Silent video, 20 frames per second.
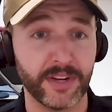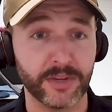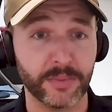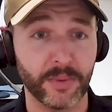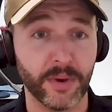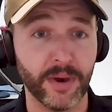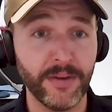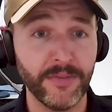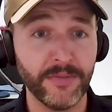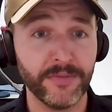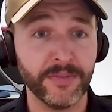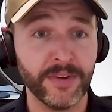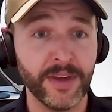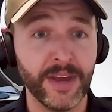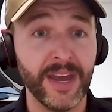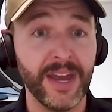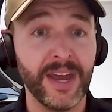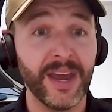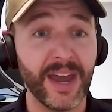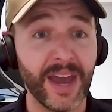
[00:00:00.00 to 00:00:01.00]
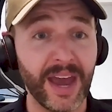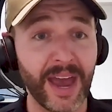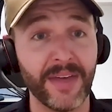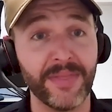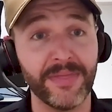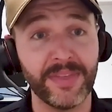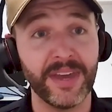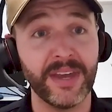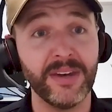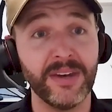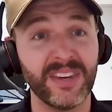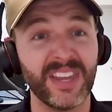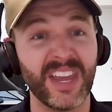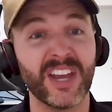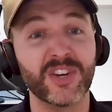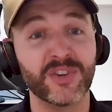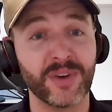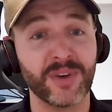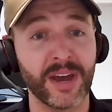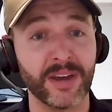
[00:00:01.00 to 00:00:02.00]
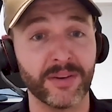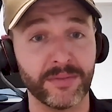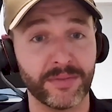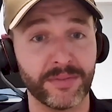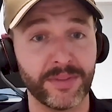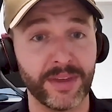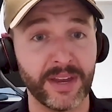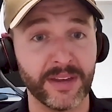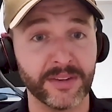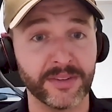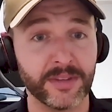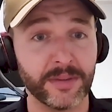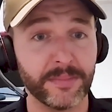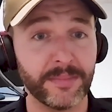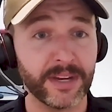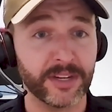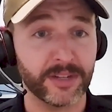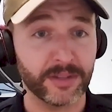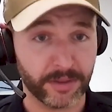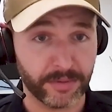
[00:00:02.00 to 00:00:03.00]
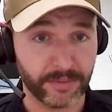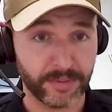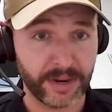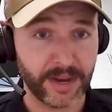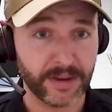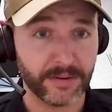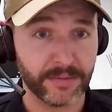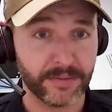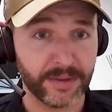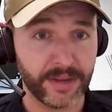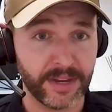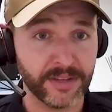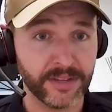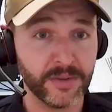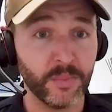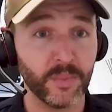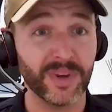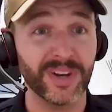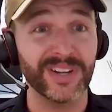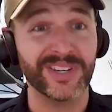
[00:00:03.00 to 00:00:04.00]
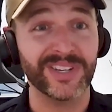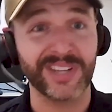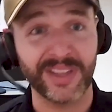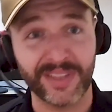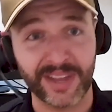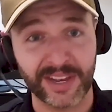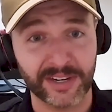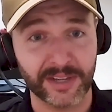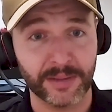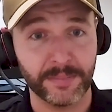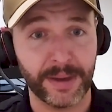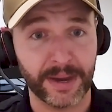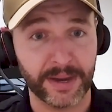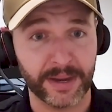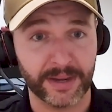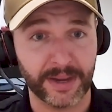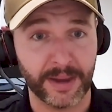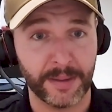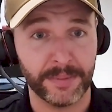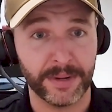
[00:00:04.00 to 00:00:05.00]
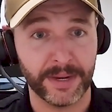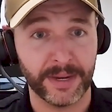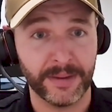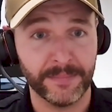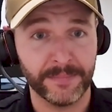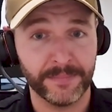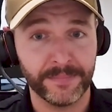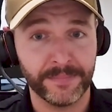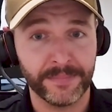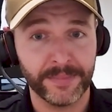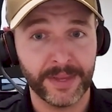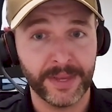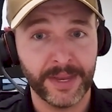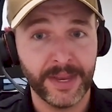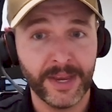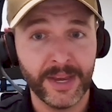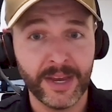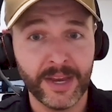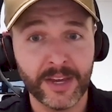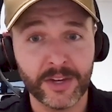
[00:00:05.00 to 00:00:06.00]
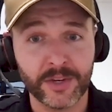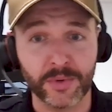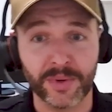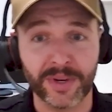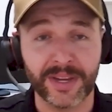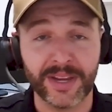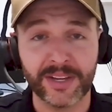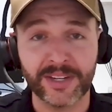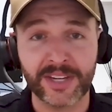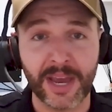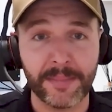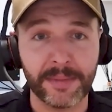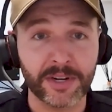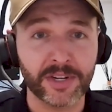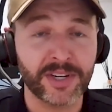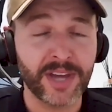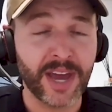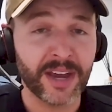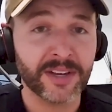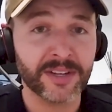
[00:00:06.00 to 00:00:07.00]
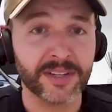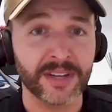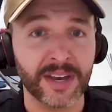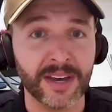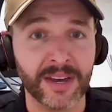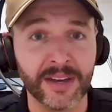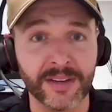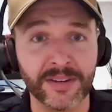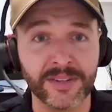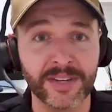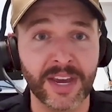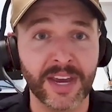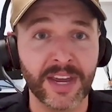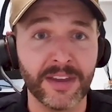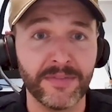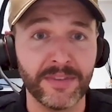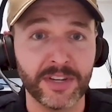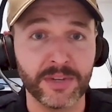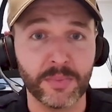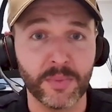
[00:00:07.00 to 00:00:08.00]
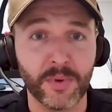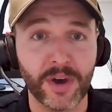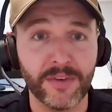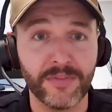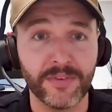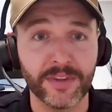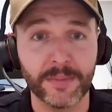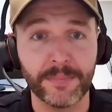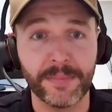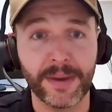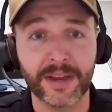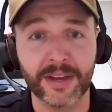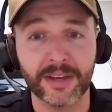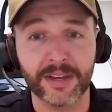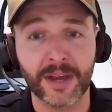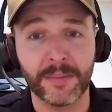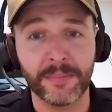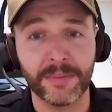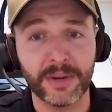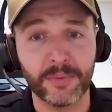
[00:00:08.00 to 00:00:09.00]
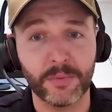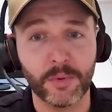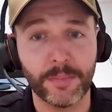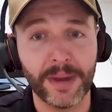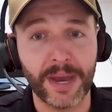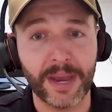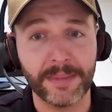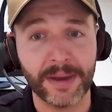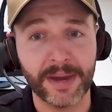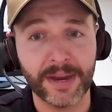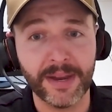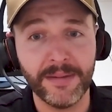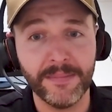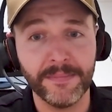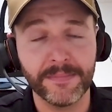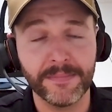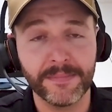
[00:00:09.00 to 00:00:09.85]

and his wife, and then the extra $100,000 that makes the $300,000, we're going to send that to the bucket company. Do you want to guess how much tax Dave, his wife, and the bucket company will pay, Marty?